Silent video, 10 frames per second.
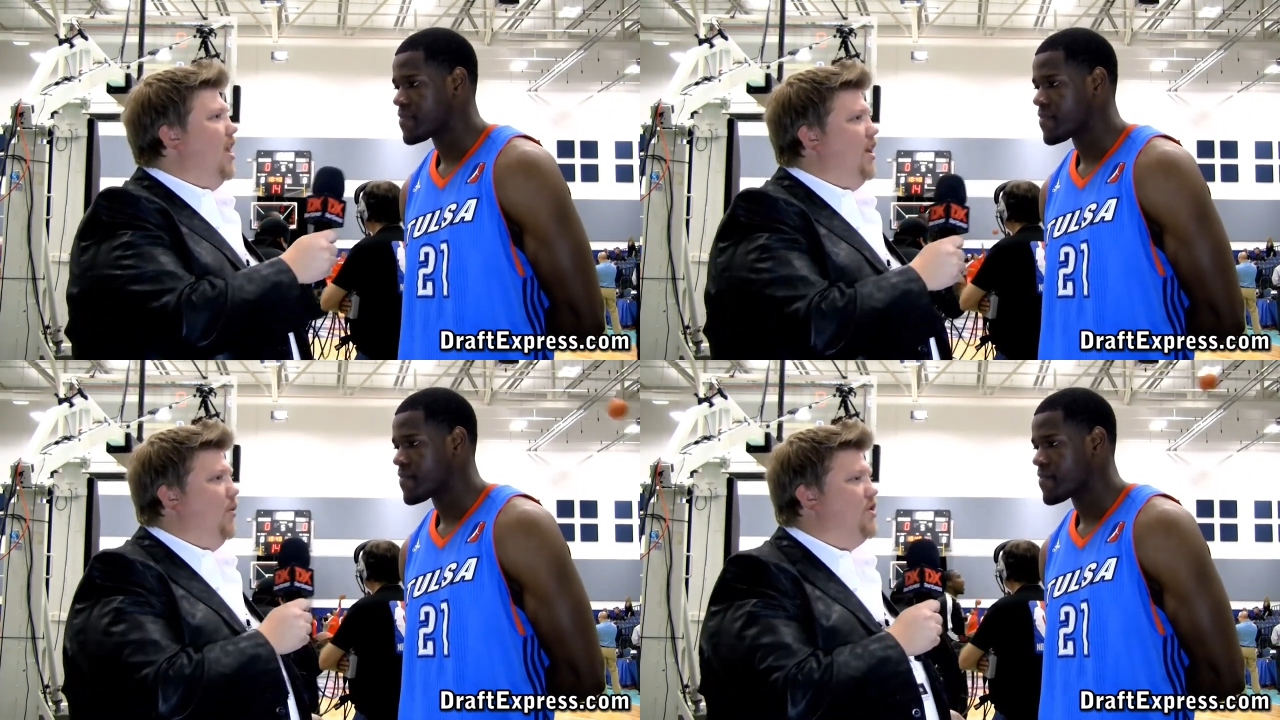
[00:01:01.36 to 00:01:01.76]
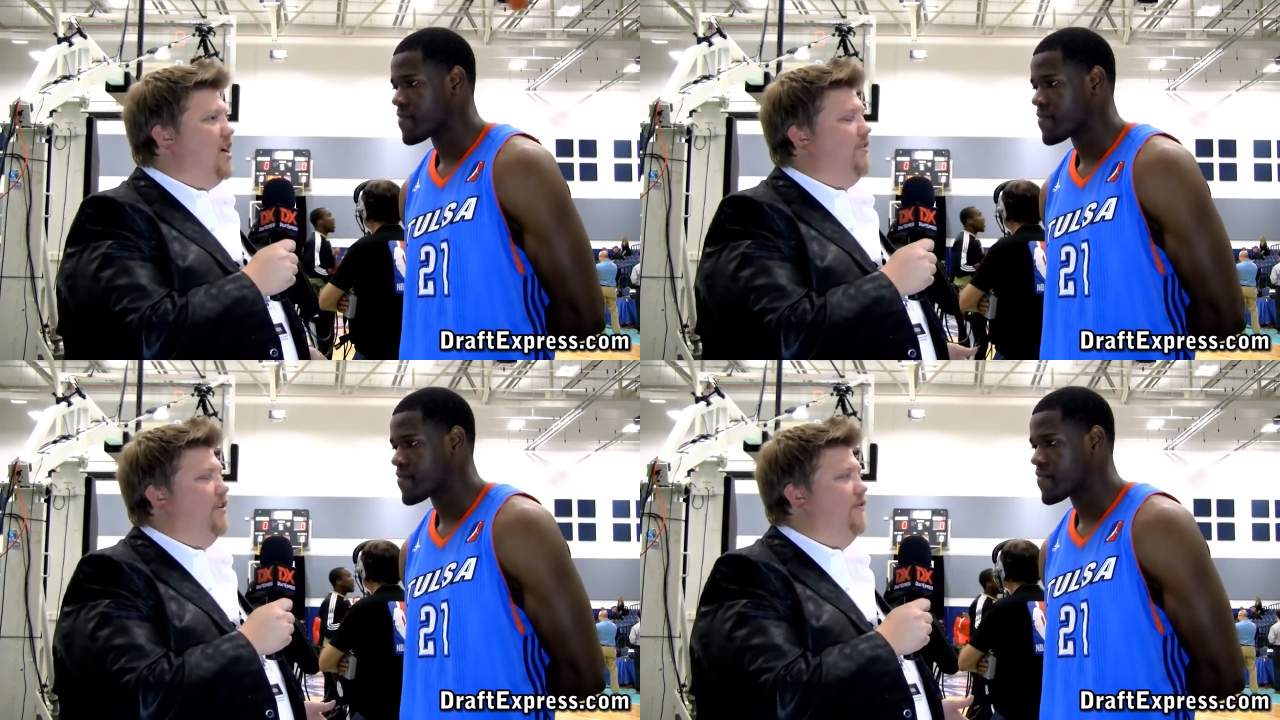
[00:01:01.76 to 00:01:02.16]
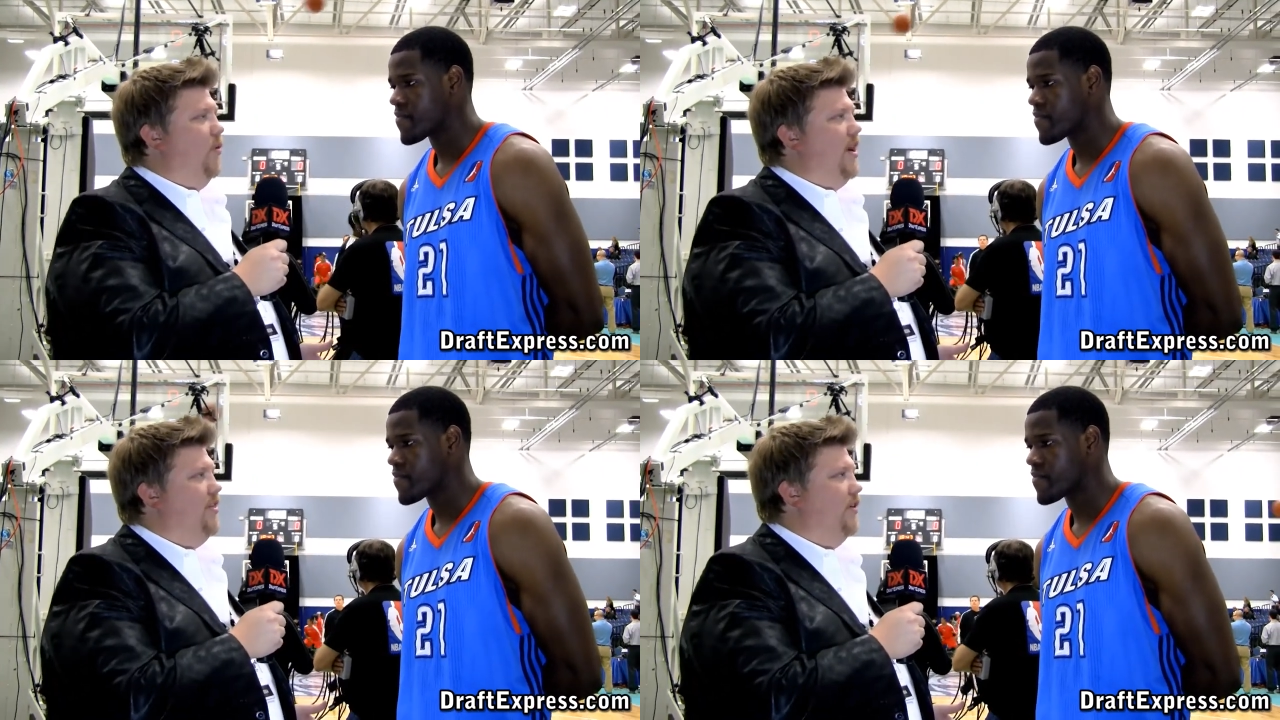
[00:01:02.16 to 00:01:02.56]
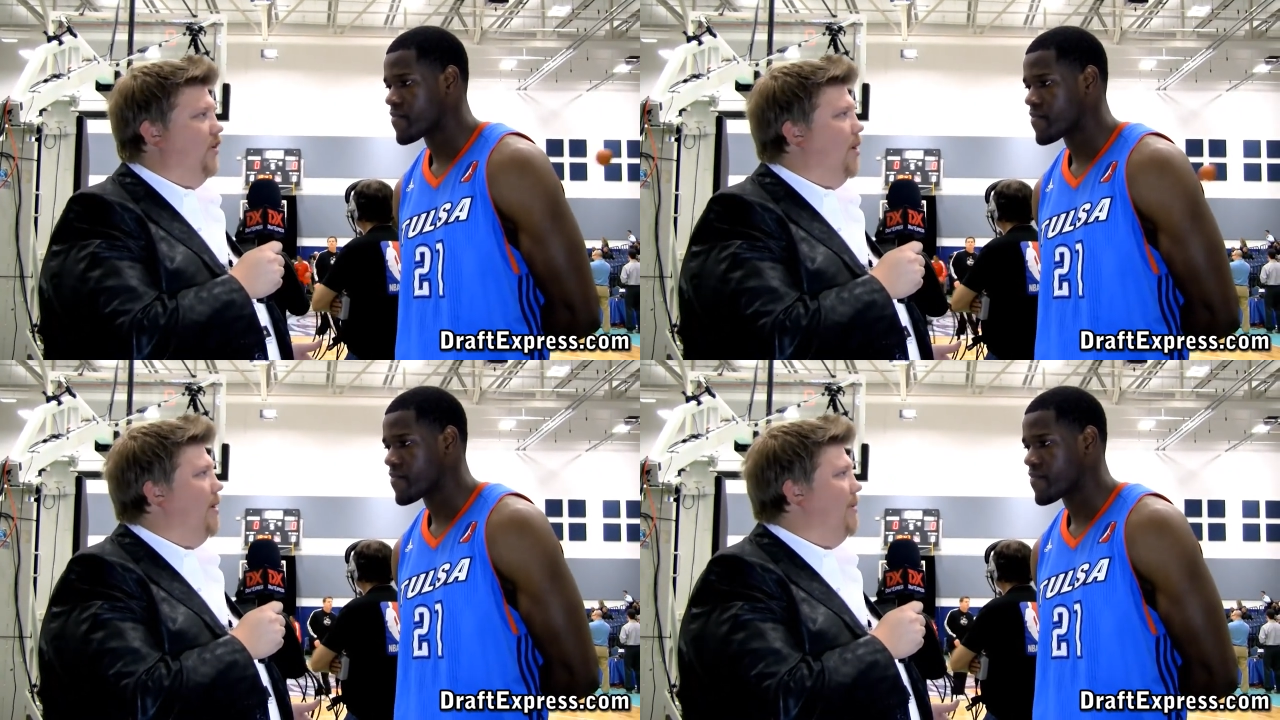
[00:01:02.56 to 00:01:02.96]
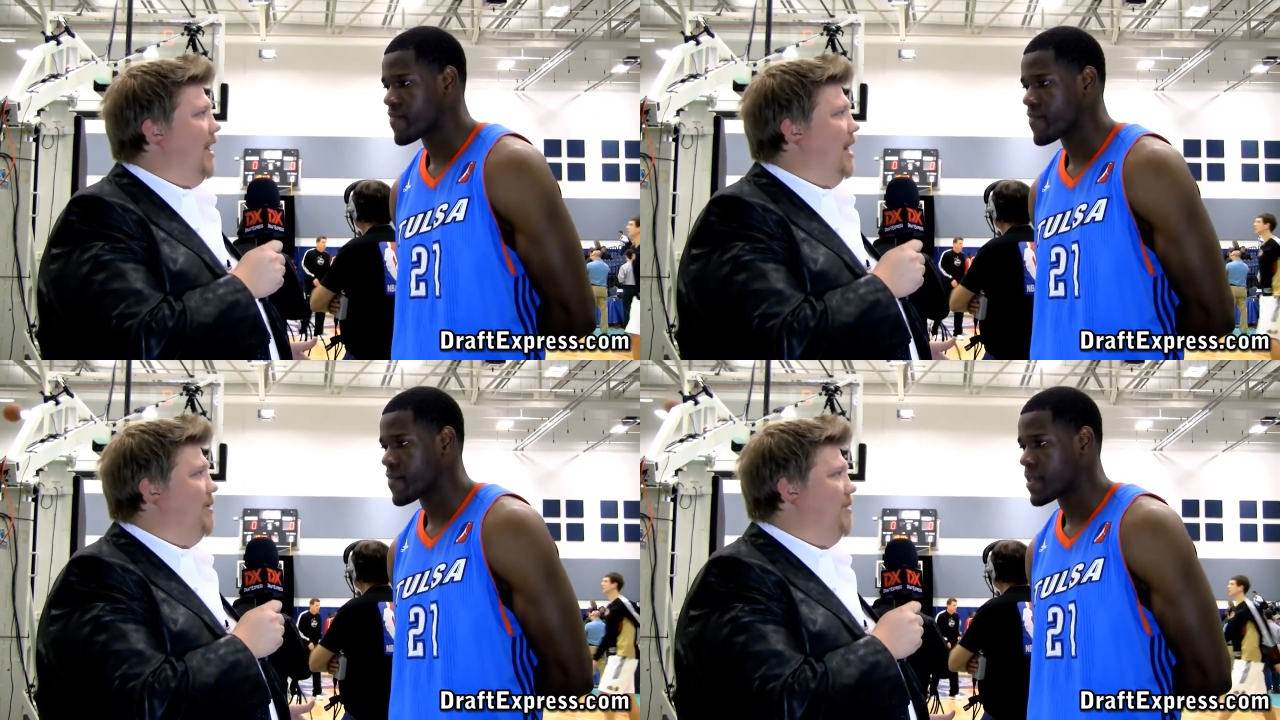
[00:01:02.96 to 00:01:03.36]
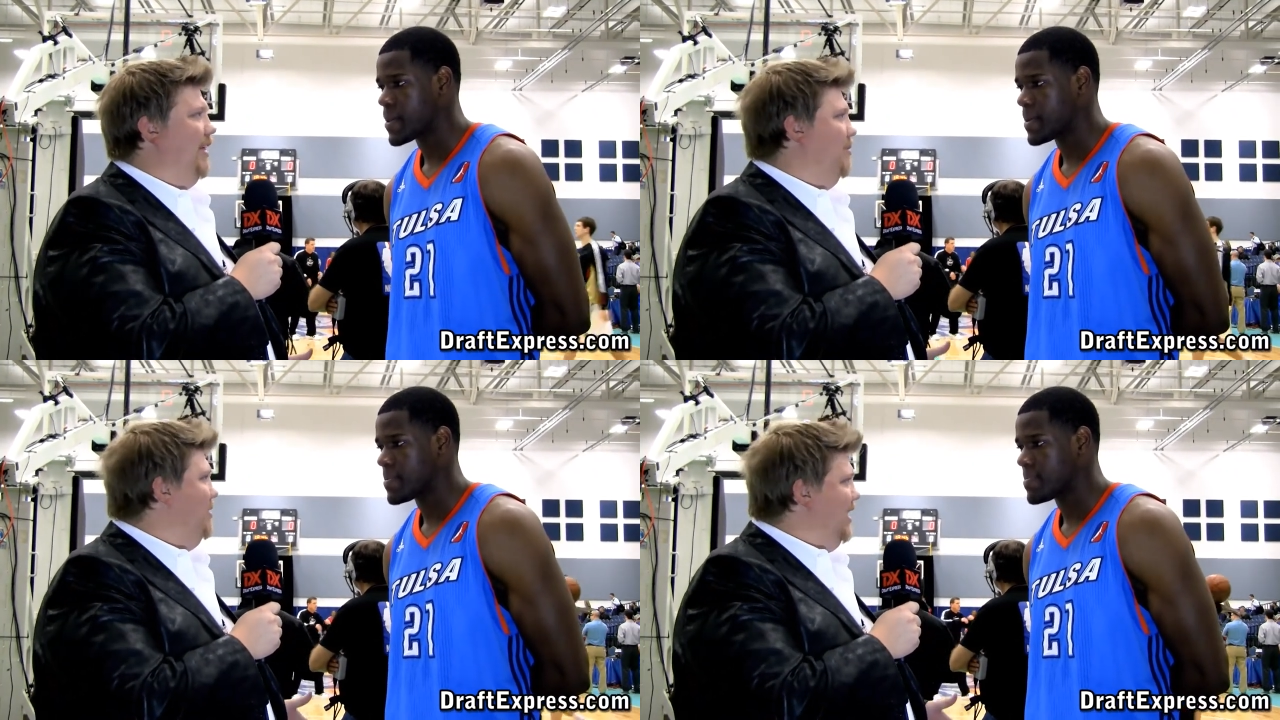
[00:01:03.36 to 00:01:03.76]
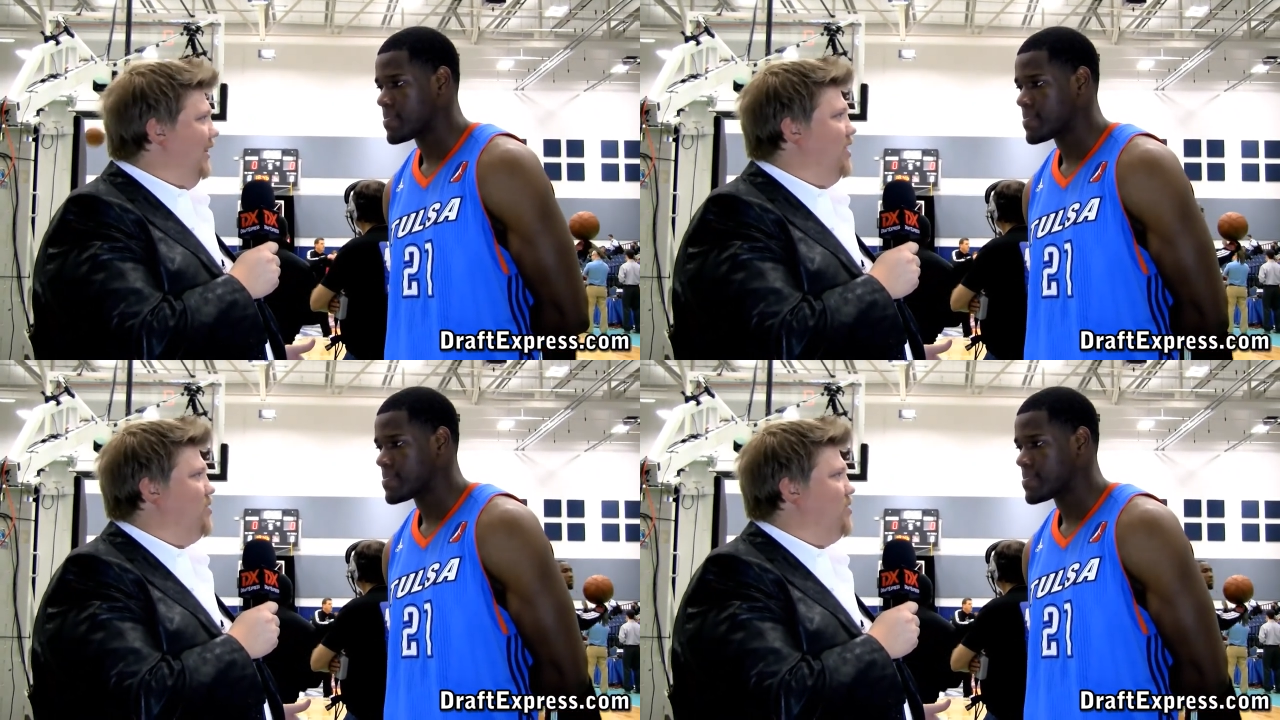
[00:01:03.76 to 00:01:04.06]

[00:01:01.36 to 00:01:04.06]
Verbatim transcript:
Speaker 1: You were drafted 48th overall by Miami and then immediately